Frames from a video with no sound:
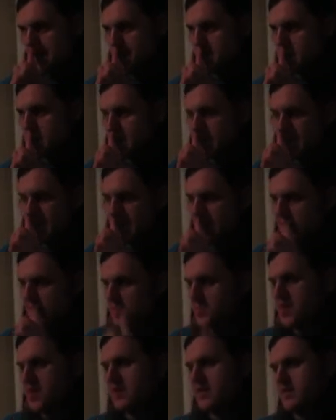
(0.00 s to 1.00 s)
turn a lot of
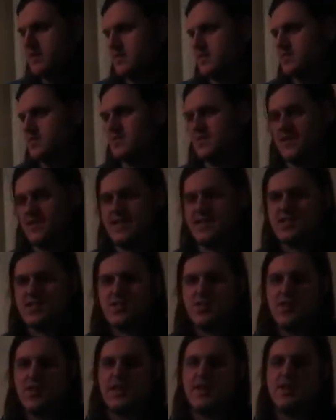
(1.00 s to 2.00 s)
the paradiddles into like
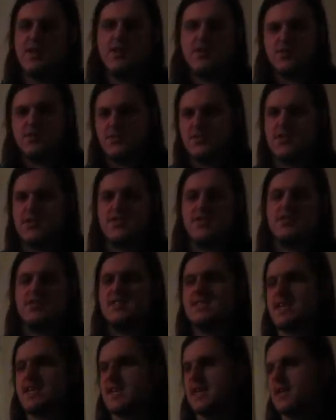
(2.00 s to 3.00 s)
straight notes or different
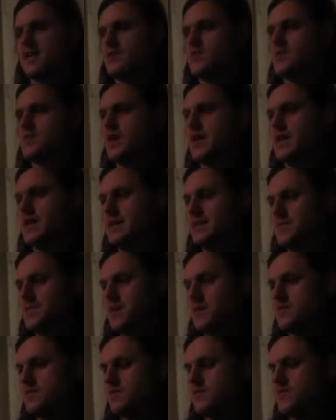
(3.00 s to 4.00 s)
stickings, right?
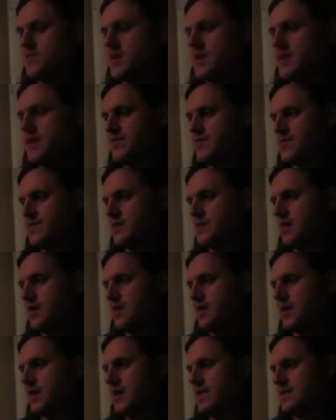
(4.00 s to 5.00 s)
It's a very
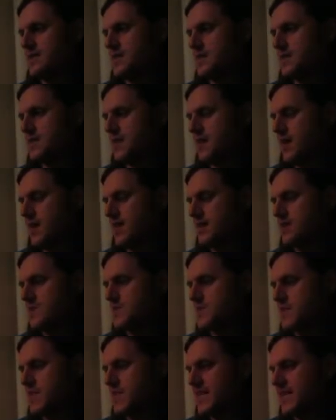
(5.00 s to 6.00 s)
versatile concept, and I think it's
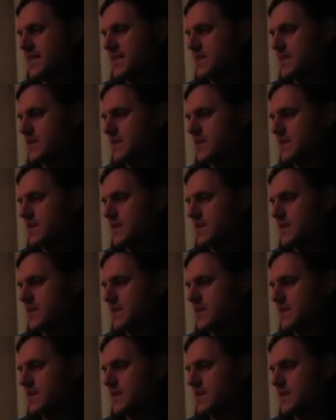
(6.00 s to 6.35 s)
pretty neat.